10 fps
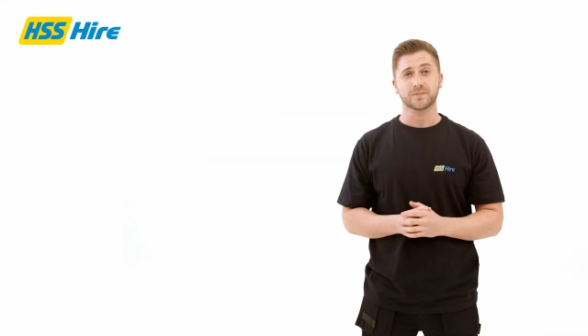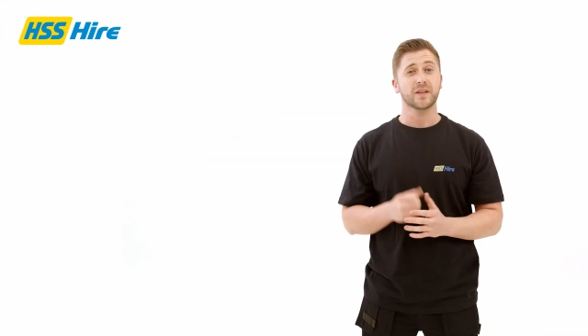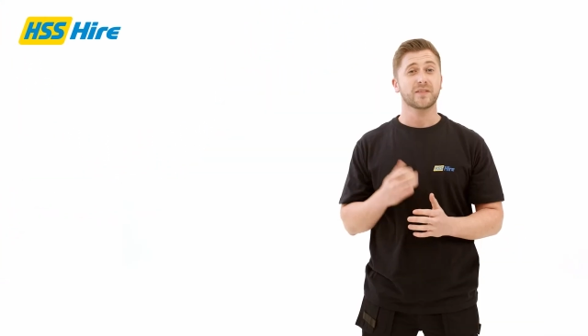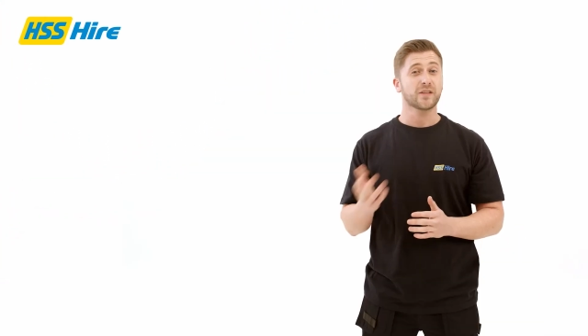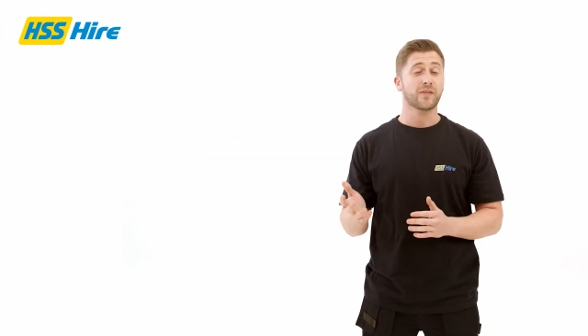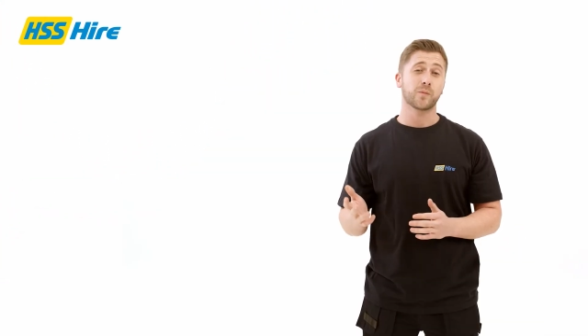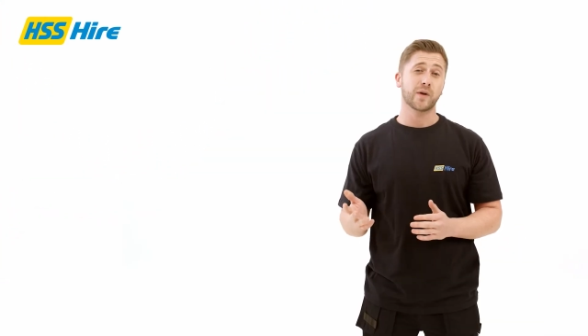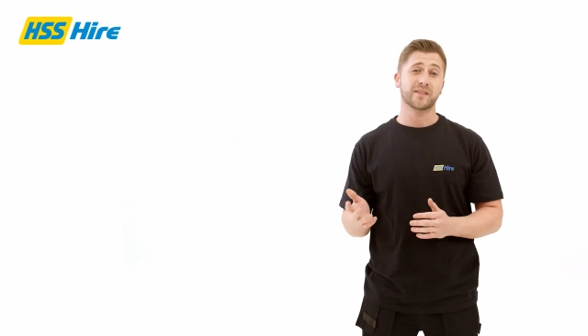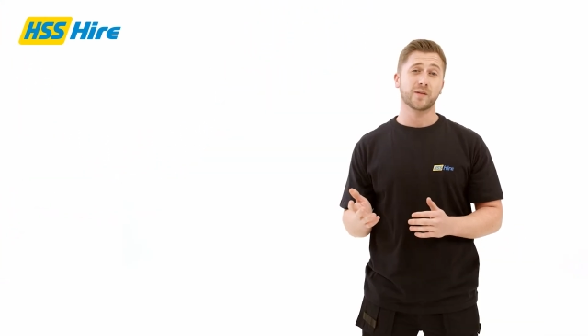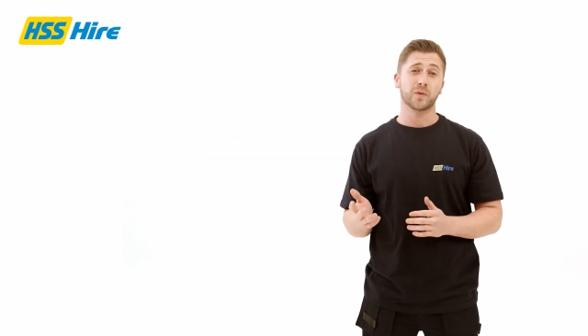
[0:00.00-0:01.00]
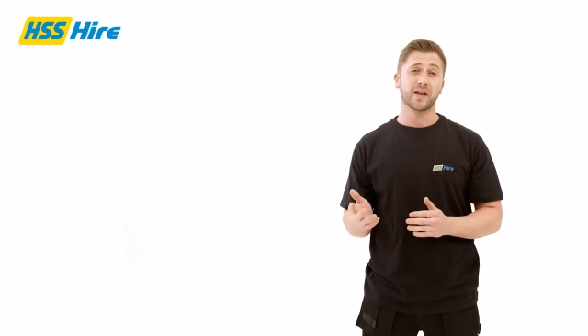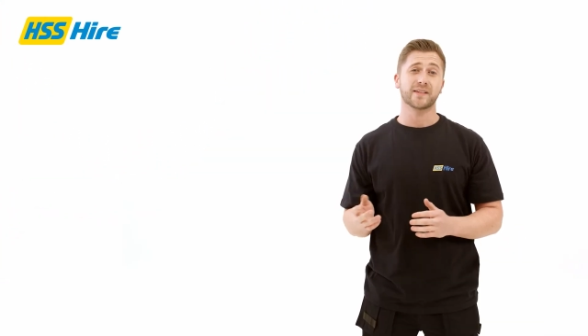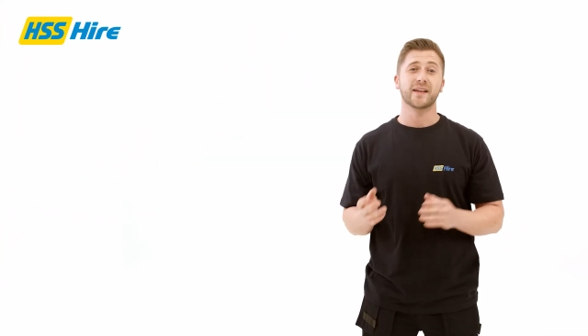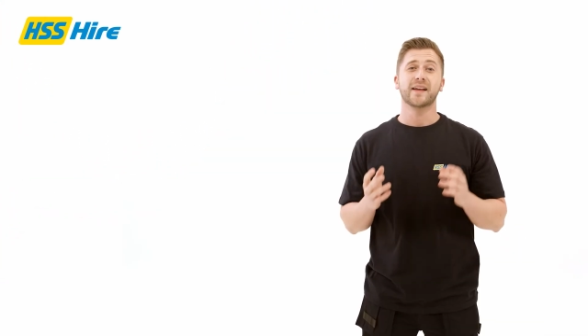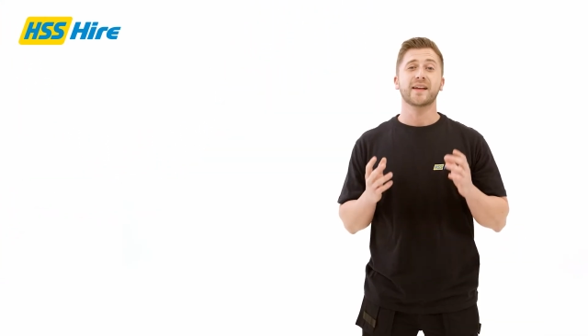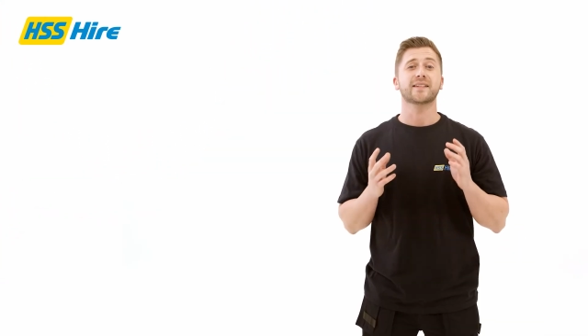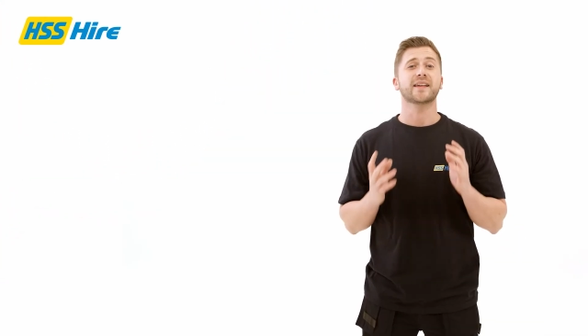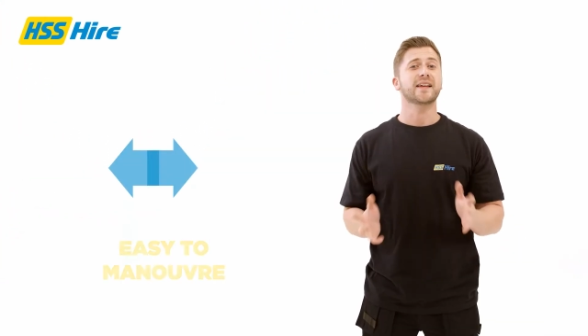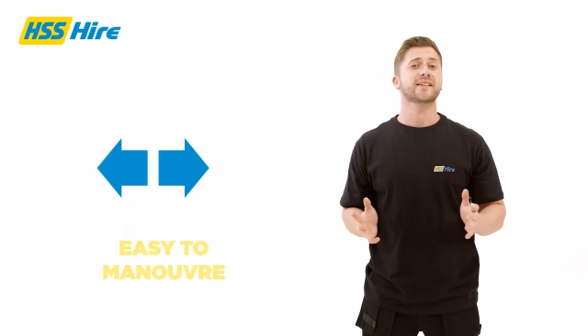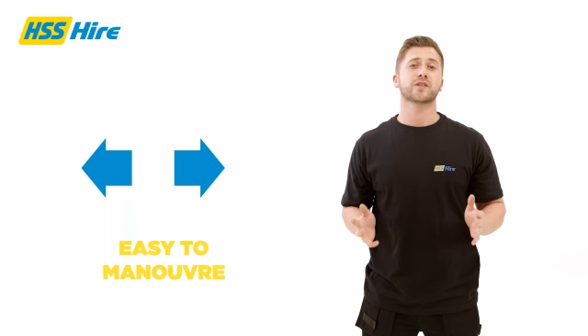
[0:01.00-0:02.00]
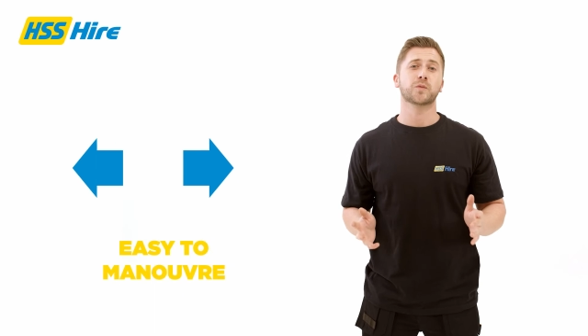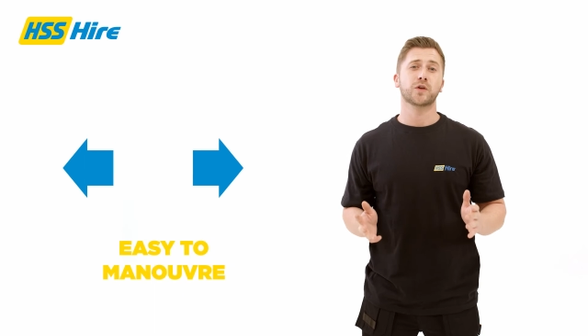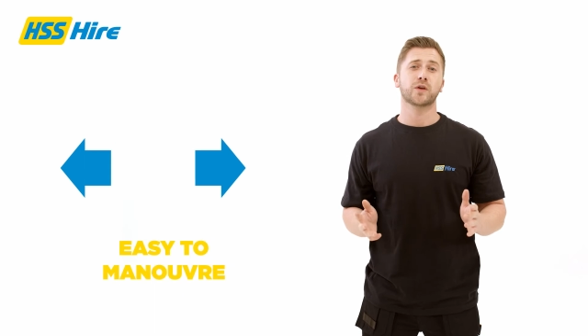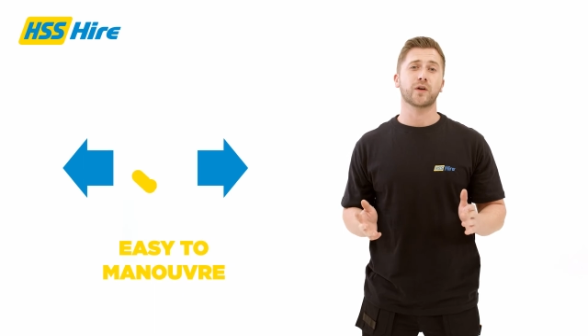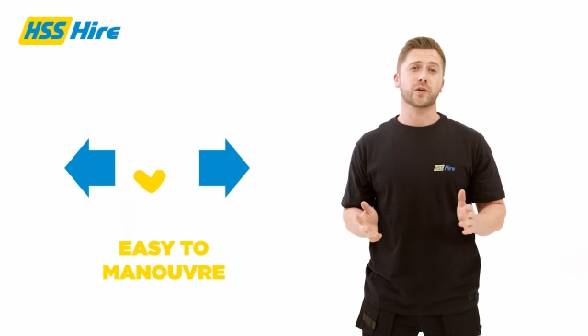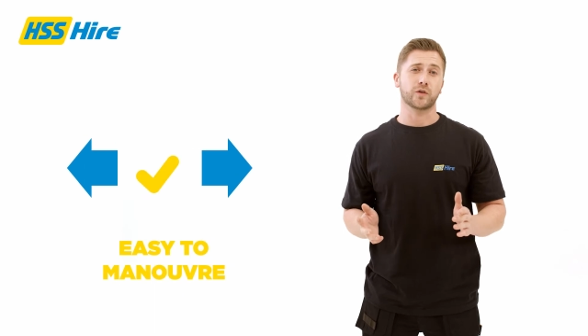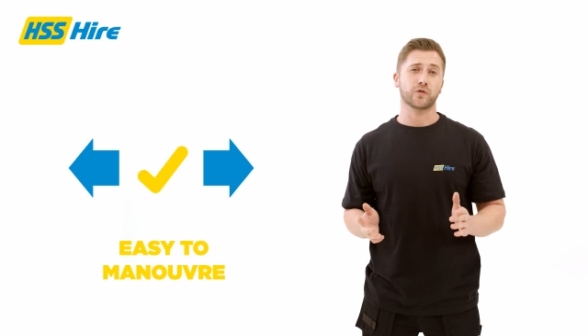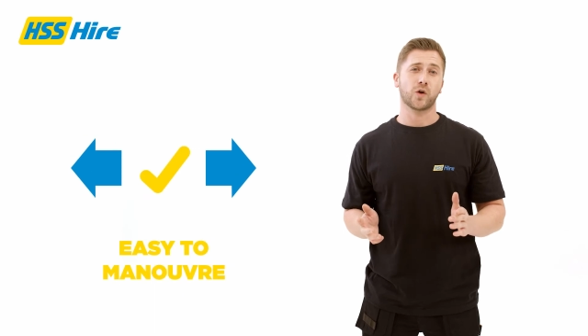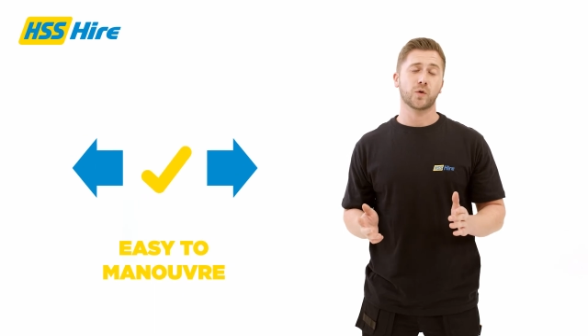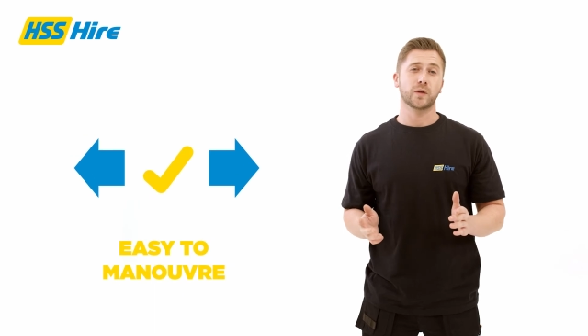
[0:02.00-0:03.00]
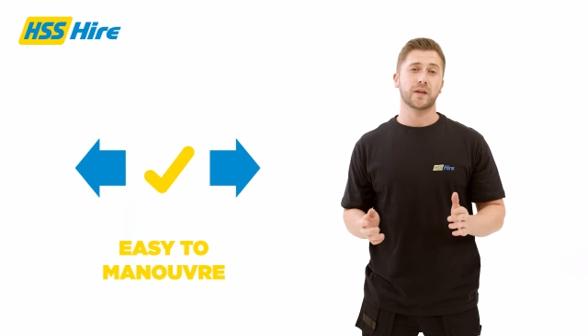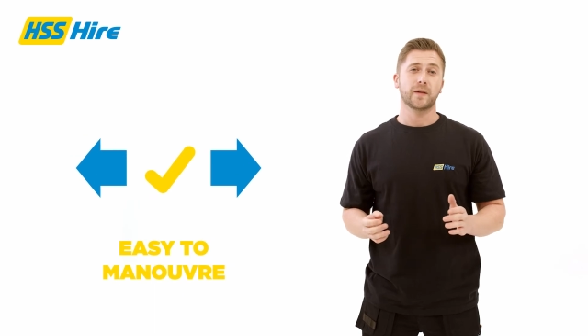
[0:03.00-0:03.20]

This vibrating plate is easy to manoeuvre and control,